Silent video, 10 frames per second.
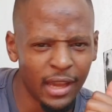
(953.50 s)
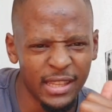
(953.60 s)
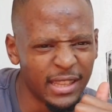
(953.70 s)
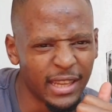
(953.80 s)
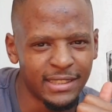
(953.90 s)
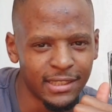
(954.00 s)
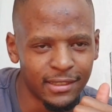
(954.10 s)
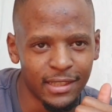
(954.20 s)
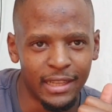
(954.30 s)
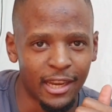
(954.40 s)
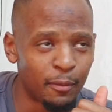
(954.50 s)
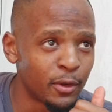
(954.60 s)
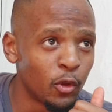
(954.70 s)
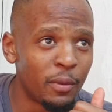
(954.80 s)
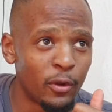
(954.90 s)
and then that's it. And then I'm
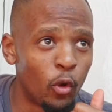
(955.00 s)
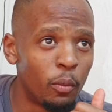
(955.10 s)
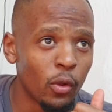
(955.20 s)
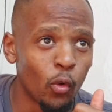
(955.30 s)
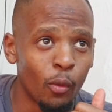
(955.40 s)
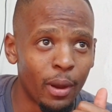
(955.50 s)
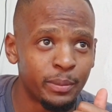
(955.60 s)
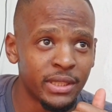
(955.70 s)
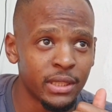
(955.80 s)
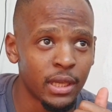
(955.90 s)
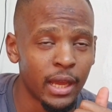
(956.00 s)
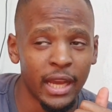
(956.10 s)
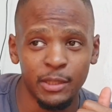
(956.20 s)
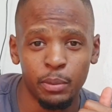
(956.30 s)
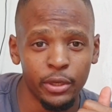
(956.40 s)
going to do my normal warm-ups
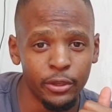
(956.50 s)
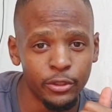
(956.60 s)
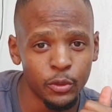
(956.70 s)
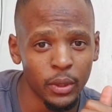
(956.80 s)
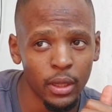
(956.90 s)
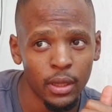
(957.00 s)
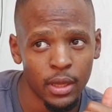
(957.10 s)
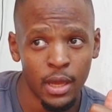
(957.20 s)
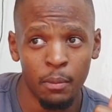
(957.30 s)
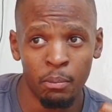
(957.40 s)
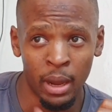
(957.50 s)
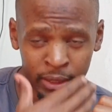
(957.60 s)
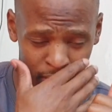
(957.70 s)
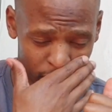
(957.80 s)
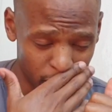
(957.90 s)
as per usual. But
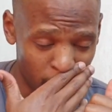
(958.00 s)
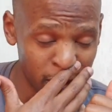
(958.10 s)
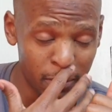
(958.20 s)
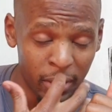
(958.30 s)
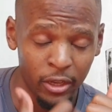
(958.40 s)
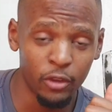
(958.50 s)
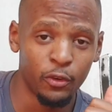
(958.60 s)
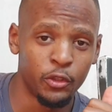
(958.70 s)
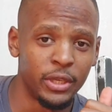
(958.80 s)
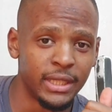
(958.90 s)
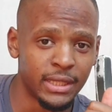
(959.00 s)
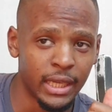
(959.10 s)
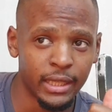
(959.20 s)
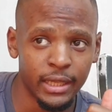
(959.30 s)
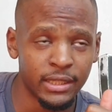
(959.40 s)
on the menu for today's
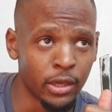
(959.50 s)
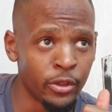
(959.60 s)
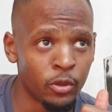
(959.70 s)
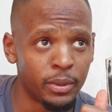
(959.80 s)
leg day is going